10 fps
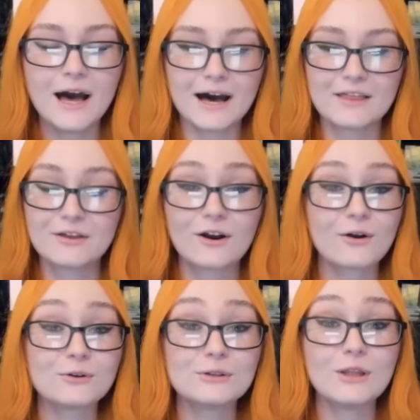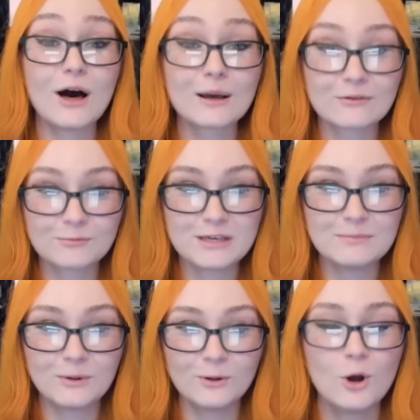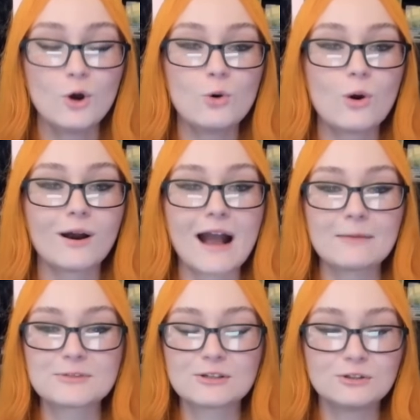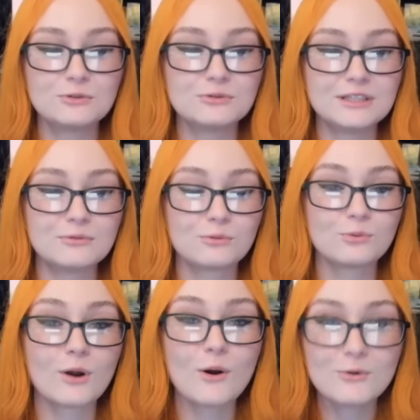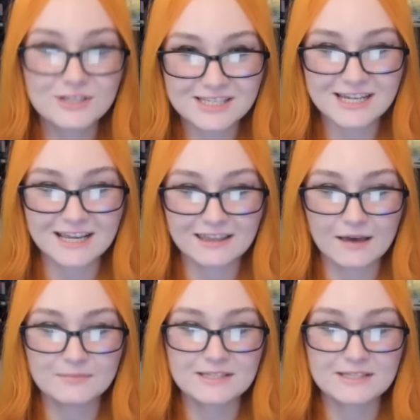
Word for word: uh, there are a lot of people who are absolutely roasting them,